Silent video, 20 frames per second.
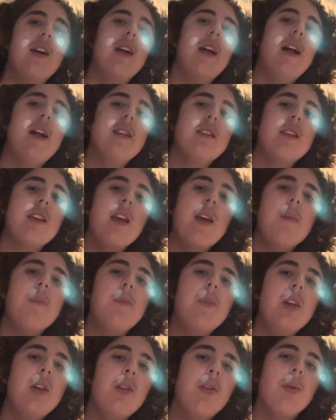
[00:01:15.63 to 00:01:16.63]
as an
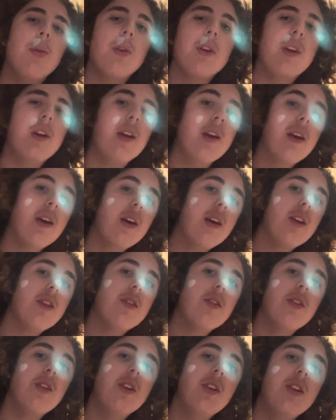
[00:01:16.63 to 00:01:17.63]
MP3,
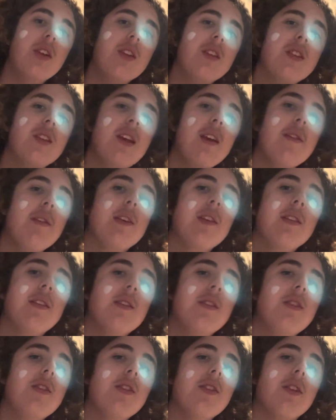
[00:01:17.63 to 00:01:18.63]
so you can save it
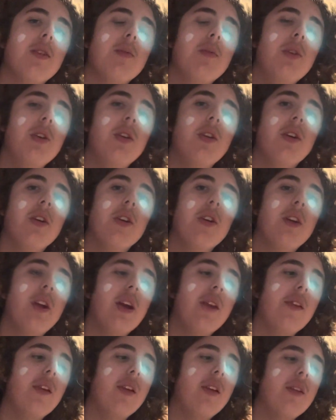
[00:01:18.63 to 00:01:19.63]
to your computer
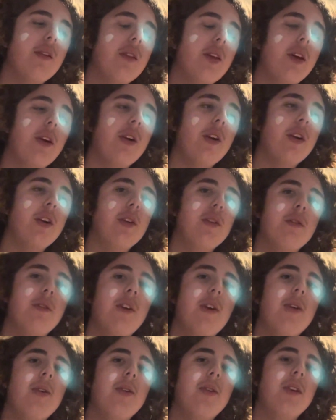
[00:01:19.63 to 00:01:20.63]
and then later on your
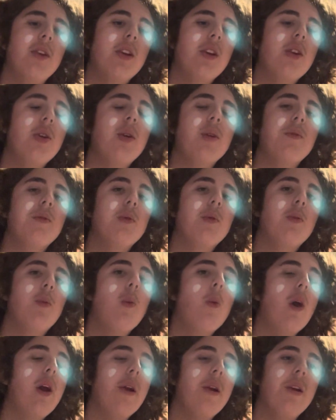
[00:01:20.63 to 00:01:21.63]
phone, and you don't have to
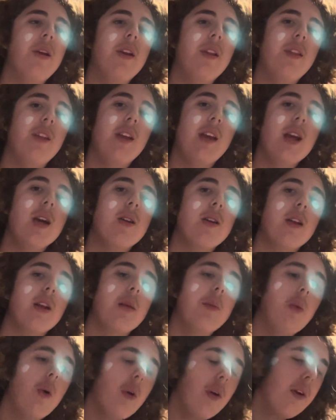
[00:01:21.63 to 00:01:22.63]
wear anything out
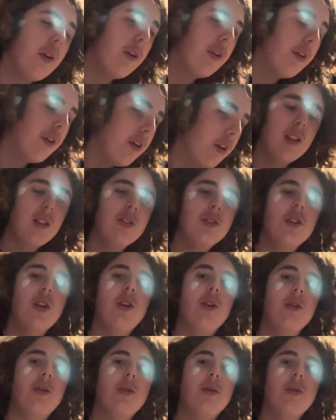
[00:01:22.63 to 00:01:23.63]
anymore.
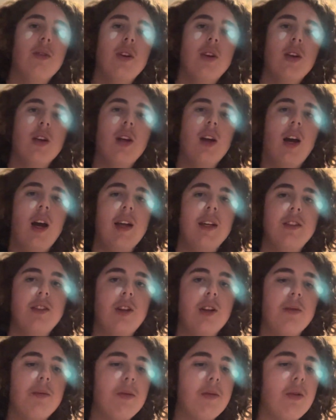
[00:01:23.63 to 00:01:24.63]
So I
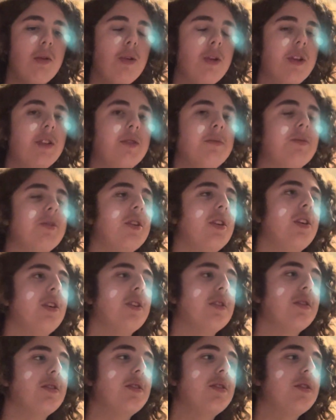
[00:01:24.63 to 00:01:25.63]
started recording some
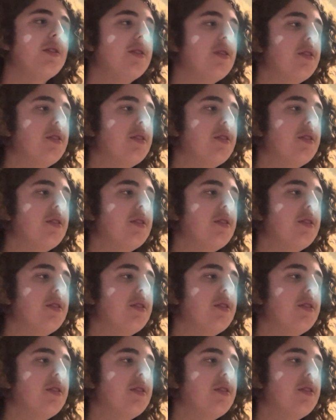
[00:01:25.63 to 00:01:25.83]
songs,